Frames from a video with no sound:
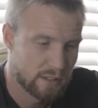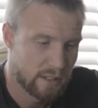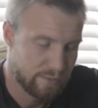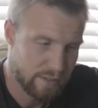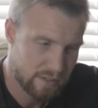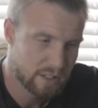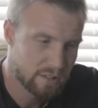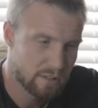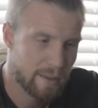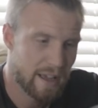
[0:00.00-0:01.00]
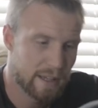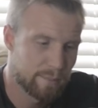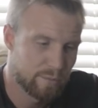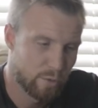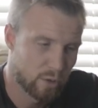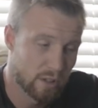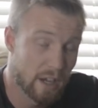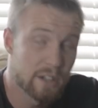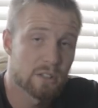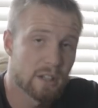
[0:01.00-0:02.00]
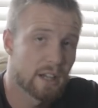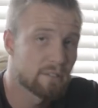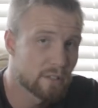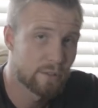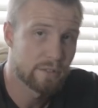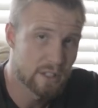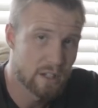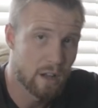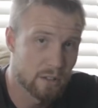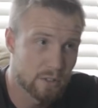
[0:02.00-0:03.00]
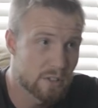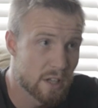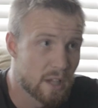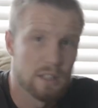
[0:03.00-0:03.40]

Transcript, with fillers: a 15-degree bag for under $150,